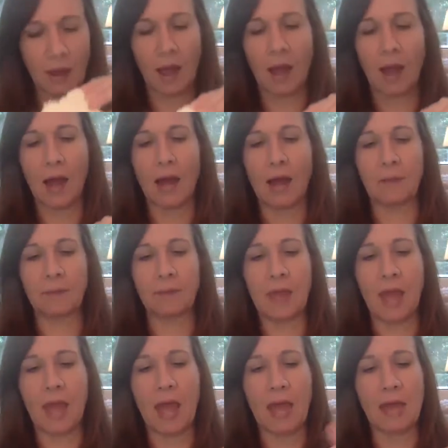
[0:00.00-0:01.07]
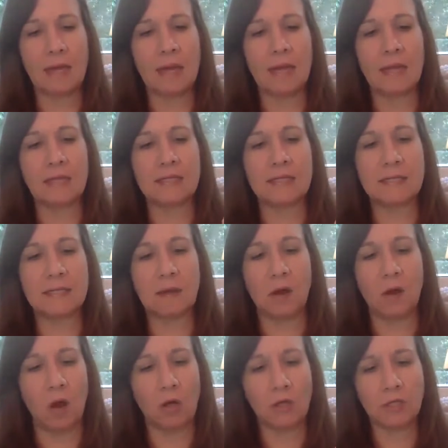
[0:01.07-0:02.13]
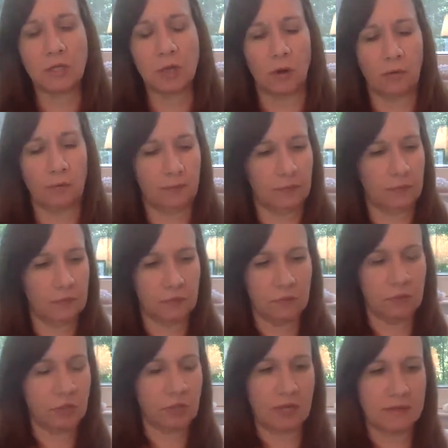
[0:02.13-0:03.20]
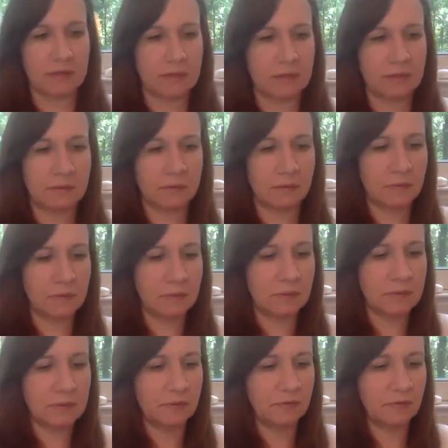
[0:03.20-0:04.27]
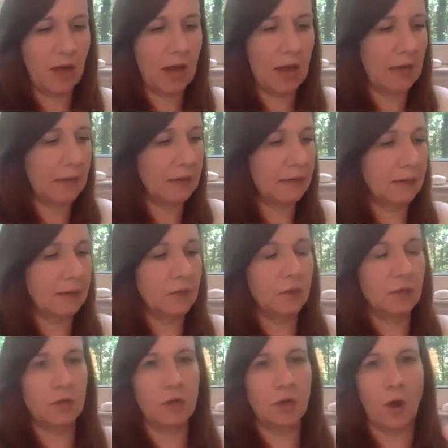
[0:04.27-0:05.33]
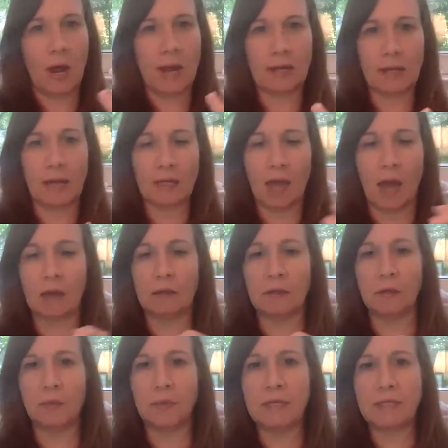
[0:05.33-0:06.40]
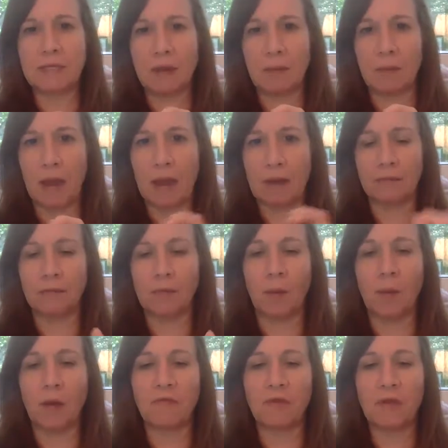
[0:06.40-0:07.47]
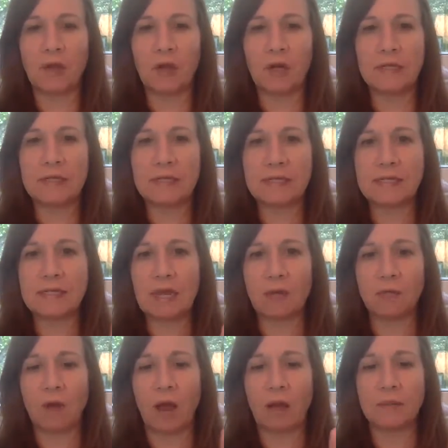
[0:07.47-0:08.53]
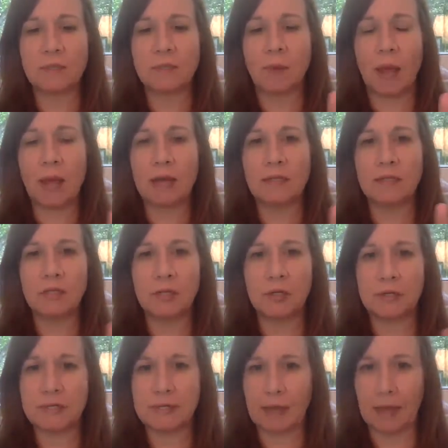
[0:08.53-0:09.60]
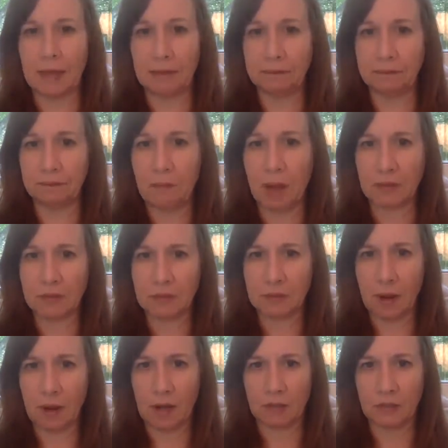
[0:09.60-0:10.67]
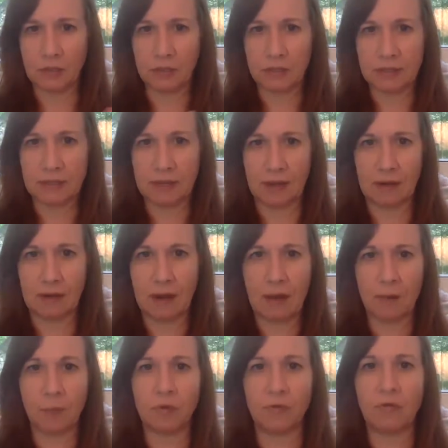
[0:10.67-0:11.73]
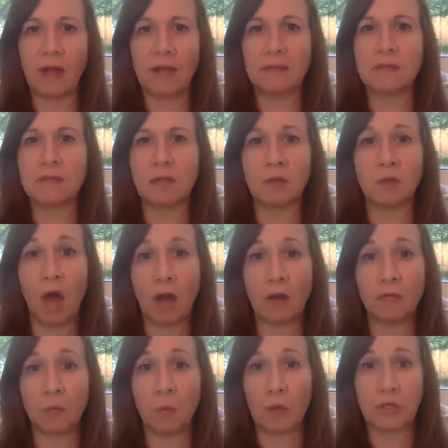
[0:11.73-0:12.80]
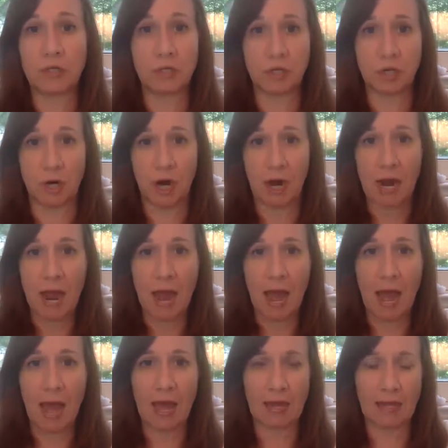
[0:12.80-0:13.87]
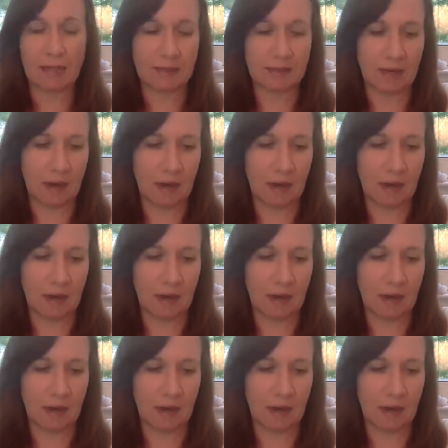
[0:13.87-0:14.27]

And it's also just divine. You know, I got a little piece on my finger. It's just, it rubs right into your skin, melts right onto your skin, and provides a lot of moisture. And